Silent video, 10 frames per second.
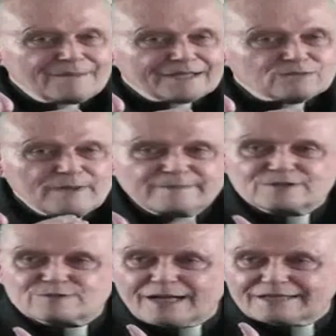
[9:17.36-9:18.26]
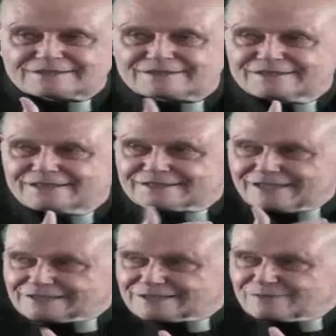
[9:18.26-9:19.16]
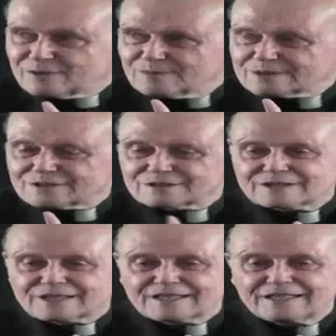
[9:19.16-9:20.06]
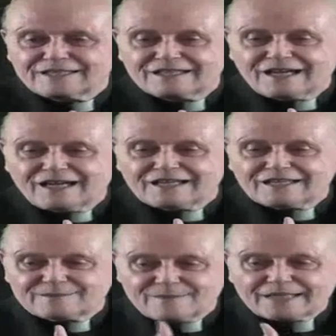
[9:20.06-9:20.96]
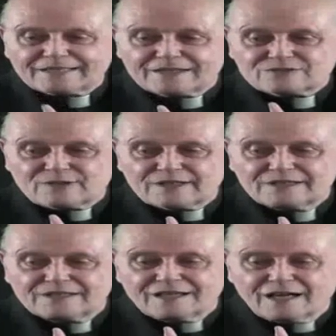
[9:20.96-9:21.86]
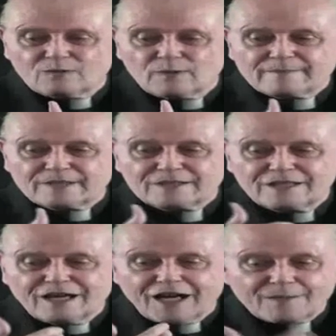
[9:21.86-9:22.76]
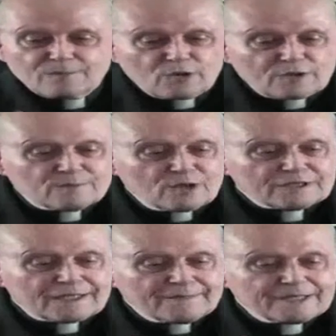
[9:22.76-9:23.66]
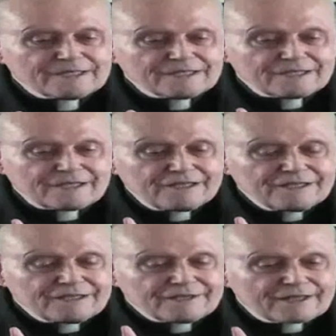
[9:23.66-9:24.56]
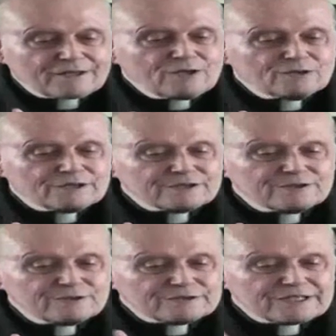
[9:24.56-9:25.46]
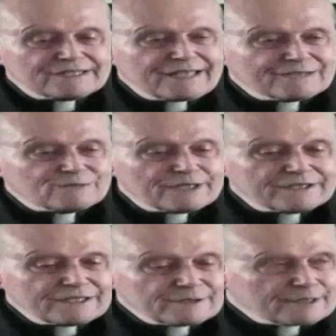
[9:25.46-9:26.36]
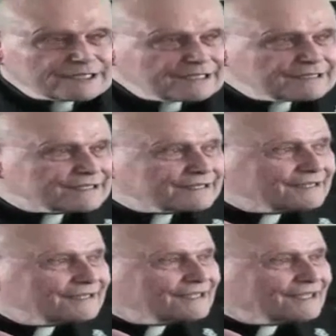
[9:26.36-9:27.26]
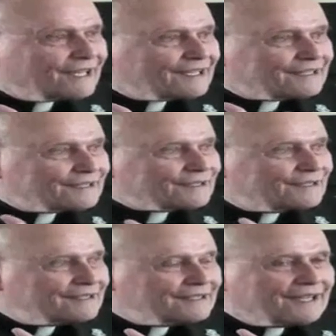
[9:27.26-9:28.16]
I didn't know that much about Kosovo to know about women's rights in Kosovo, but certainly in my country, women are more and more coming into their own.